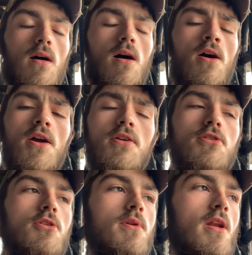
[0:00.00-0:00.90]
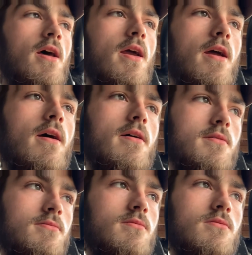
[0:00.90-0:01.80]
Alright, YouTube, today
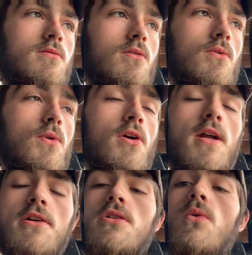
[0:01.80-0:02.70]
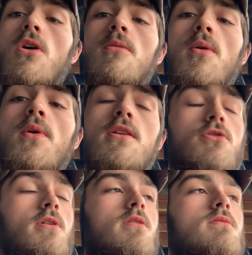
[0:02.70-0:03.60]
we're going to actually work on my red
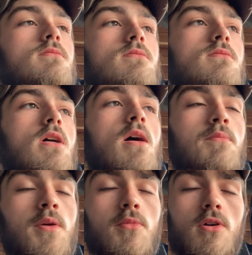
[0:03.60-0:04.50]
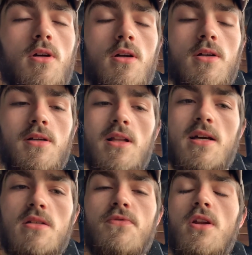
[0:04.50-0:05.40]
truck. I remember in the
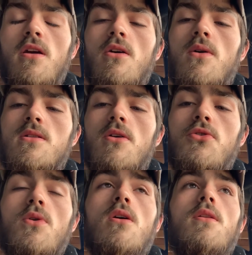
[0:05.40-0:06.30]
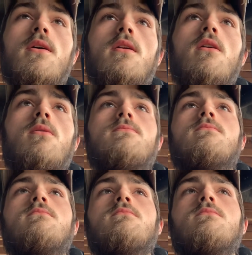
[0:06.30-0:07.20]
last video I told you all that
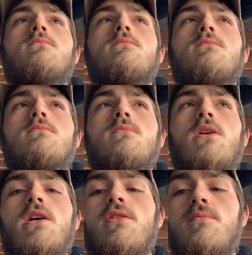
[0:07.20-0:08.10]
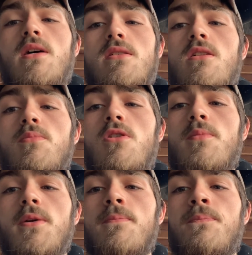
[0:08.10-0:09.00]
it had messed up on
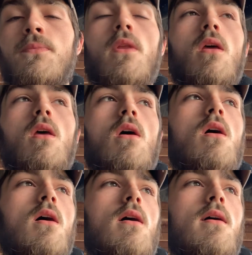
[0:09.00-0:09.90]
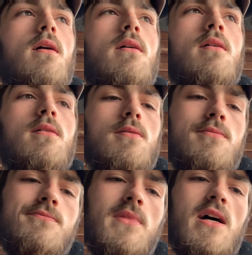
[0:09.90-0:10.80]
me.
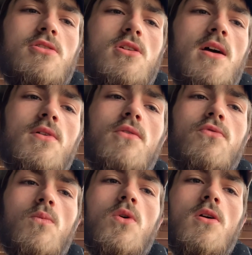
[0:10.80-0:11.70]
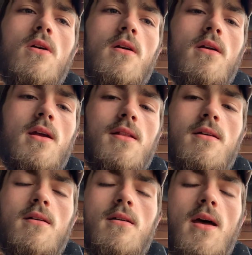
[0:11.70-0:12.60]
I was driving home from work and
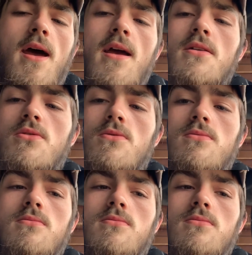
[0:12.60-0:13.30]
the axle